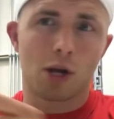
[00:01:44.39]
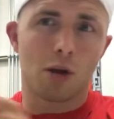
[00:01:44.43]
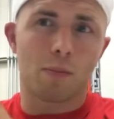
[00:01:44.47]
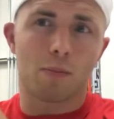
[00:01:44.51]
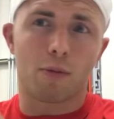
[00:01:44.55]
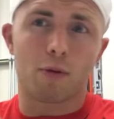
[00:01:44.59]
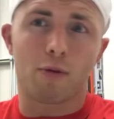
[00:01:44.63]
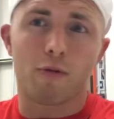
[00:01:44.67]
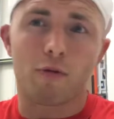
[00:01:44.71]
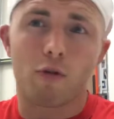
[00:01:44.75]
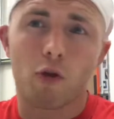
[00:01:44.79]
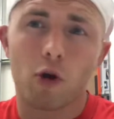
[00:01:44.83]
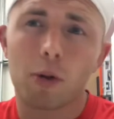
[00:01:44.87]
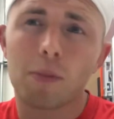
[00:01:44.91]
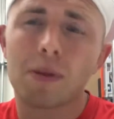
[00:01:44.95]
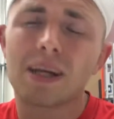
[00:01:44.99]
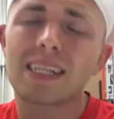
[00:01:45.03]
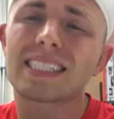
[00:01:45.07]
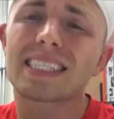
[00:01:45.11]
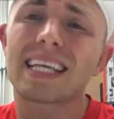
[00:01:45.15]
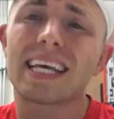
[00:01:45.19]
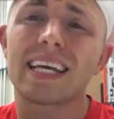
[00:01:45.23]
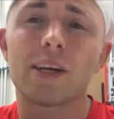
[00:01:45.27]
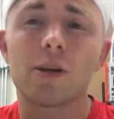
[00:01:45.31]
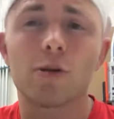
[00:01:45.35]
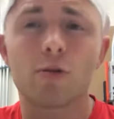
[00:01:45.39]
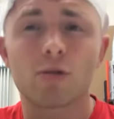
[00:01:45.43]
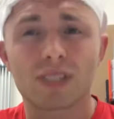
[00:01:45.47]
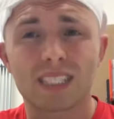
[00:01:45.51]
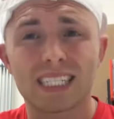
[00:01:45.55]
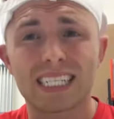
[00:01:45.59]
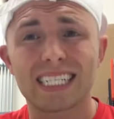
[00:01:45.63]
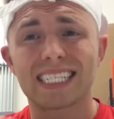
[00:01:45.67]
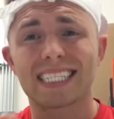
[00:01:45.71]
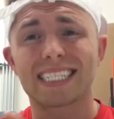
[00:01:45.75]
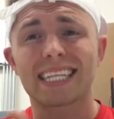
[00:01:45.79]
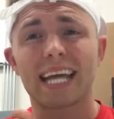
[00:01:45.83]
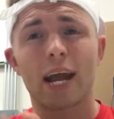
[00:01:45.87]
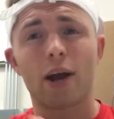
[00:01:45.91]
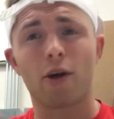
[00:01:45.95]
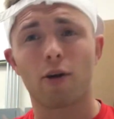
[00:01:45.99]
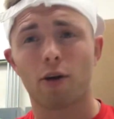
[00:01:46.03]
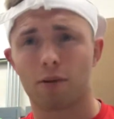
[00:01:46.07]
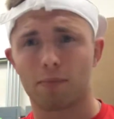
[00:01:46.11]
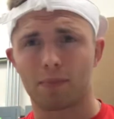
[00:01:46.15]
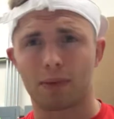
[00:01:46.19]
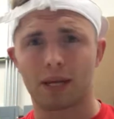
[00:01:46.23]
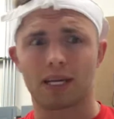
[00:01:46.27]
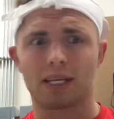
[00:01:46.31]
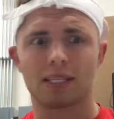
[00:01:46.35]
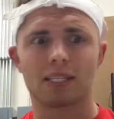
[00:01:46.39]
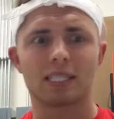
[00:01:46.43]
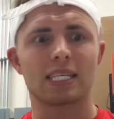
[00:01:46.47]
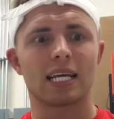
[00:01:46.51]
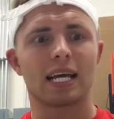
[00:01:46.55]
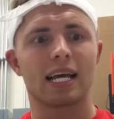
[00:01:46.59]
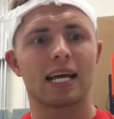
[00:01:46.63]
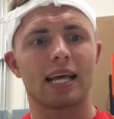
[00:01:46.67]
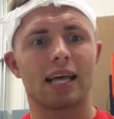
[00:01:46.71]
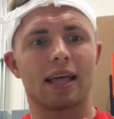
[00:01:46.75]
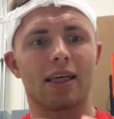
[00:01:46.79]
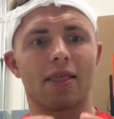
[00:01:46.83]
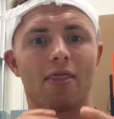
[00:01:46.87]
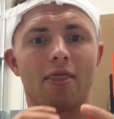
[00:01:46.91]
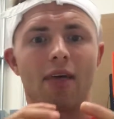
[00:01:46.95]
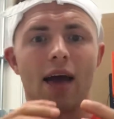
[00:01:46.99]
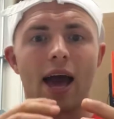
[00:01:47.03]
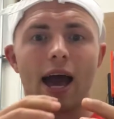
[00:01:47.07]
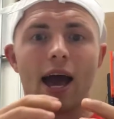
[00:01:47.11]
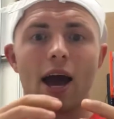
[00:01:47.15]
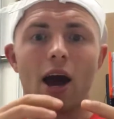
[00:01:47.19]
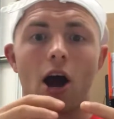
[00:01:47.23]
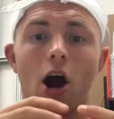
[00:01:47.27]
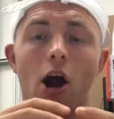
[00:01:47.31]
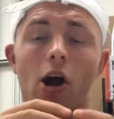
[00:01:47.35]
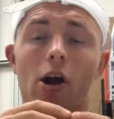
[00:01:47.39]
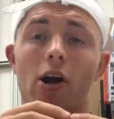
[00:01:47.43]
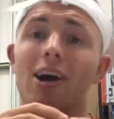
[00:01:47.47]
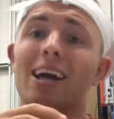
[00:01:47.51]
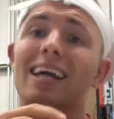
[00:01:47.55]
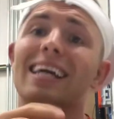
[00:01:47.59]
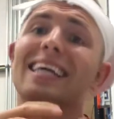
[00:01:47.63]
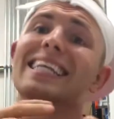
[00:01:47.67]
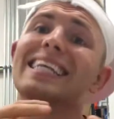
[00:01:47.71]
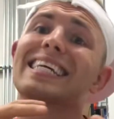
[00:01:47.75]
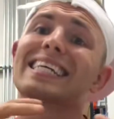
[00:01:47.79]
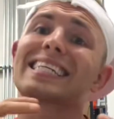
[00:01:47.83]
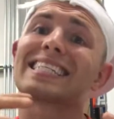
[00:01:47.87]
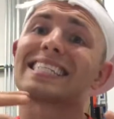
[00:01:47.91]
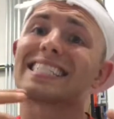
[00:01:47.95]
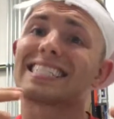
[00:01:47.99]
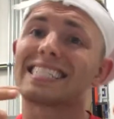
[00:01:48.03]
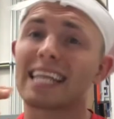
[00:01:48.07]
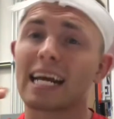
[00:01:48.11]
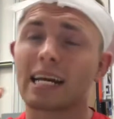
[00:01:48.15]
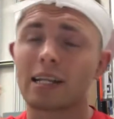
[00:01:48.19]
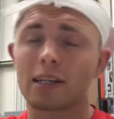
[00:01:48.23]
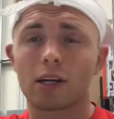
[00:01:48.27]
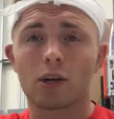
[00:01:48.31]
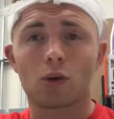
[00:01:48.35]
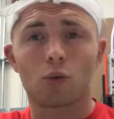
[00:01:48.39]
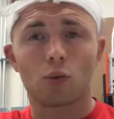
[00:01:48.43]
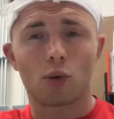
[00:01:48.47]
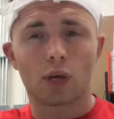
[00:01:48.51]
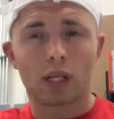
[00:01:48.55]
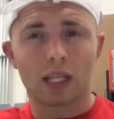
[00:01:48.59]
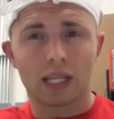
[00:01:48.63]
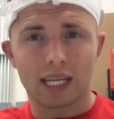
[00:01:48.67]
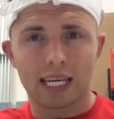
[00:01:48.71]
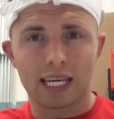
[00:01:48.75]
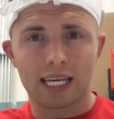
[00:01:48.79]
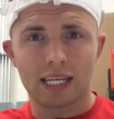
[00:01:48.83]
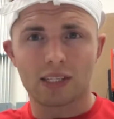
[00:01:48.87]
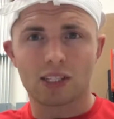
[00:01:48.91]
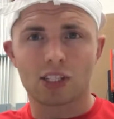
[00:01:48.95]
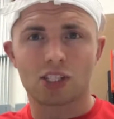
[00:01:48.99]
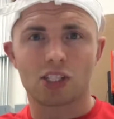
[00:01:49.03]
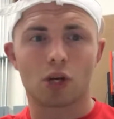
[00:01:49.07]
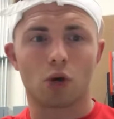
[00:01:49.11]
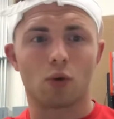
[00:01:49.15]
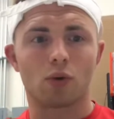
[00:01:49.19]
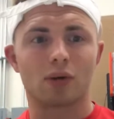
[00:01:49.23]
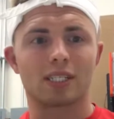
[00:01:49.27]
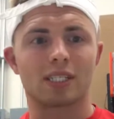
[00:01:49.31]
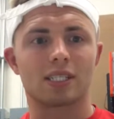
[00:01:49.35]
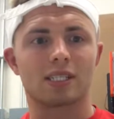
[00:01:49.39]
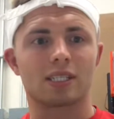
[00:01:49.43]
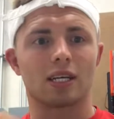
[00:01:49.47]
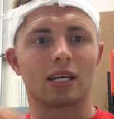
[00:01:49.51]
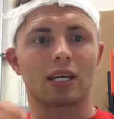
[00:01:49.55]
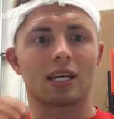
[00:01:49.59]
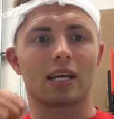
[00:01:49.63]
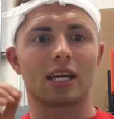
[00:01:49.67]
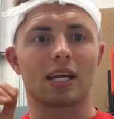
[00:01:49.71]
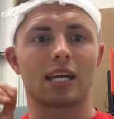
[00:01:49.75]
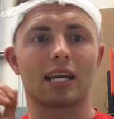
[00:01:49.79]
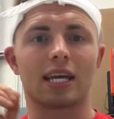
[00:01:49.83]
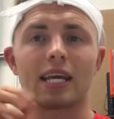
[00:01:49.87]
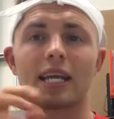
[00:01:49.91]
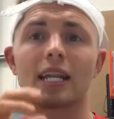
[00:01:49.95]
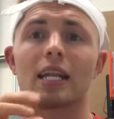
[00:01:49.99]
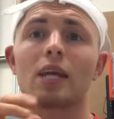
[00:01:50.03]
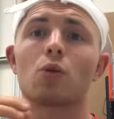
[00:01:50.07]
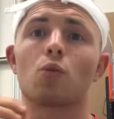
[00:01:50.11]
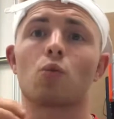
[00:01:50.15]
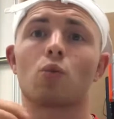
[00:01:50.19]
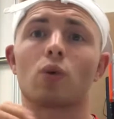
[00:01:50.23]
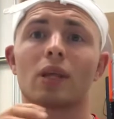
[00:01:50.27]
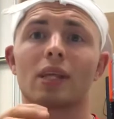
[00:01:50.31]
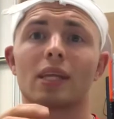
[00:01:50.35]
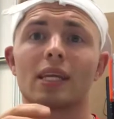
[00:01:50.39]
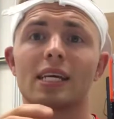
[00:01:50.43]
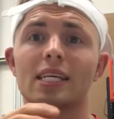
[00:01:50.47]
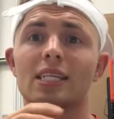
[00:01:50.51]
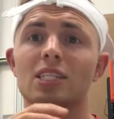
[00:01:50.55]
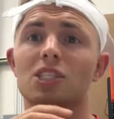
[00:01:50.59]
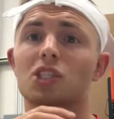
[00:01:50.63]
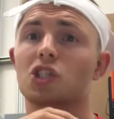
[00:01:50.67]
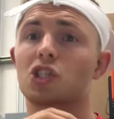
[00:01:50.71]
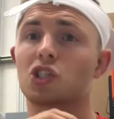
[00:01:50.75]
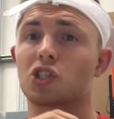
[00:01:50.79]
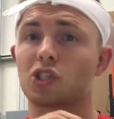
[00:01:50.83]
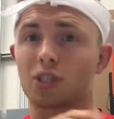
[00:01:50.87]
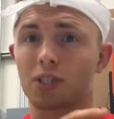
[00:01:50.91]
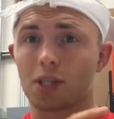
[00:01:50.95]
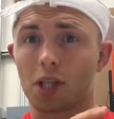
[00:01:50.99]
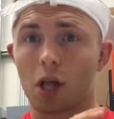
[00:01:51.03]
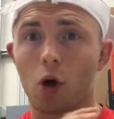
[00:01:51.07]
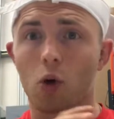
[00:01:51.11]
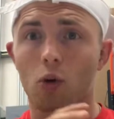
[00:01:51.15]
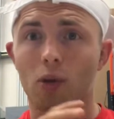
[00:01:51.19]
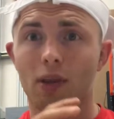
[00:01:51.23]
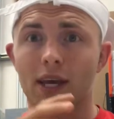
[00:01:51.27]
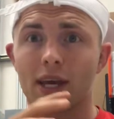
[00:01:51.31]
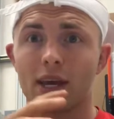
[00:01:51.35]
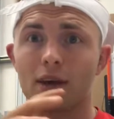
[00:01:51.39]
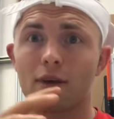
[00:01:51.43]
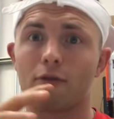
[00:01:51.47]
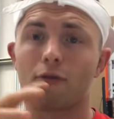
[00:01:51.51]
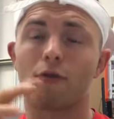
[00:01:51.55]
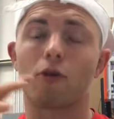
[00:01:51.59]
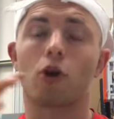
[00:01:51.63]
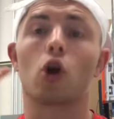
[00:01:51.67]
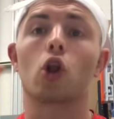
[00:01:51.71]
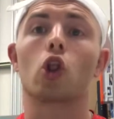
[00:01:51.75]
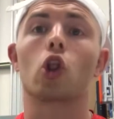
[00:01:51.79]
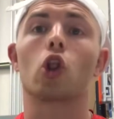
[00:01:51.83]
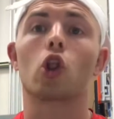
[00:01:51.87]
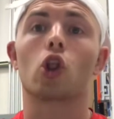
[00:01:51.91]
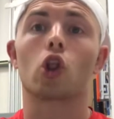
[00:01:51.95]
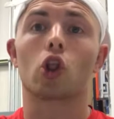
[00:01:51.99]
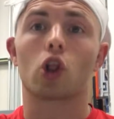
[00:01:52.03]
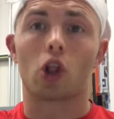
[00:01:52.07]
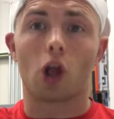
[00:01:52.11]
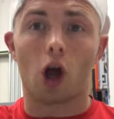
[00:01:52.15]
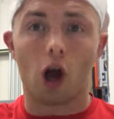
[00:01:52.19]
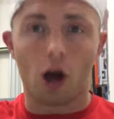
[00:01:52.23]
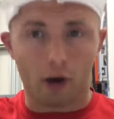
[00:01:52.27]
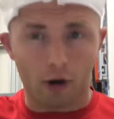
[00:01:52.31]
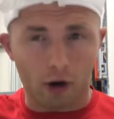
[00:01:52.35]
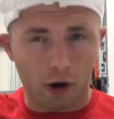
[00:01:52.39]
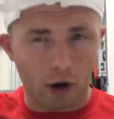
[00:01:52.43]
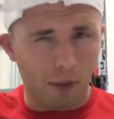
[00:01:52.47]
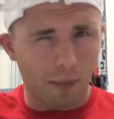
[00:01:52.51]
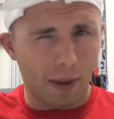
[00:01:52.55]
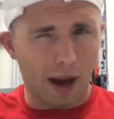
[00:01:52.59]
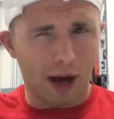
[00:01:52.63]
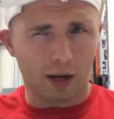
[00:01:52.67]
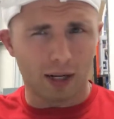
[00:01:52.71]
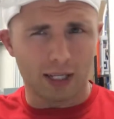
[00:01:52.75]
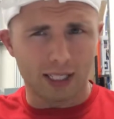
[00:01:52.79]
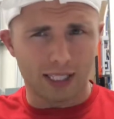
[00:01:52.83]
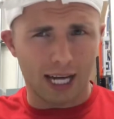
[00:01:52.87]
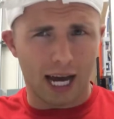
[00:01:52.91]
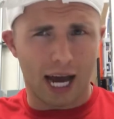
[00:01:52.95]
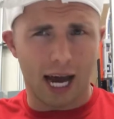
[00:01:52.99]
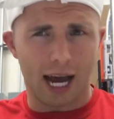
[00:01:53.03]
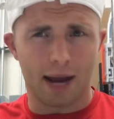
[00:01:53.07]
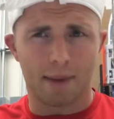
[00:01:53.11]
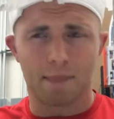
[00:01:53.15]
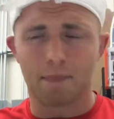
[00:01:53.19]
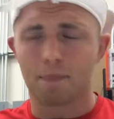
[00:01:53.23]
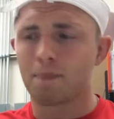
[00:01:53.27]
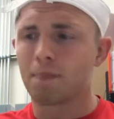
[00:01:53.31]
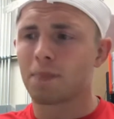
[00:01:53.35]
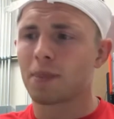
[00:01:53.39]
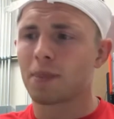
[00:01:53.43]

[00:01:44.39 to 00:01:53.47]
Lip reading: Performix, they use these terabeads that are an extended release, so it's getting released slowly for a longer amount of time,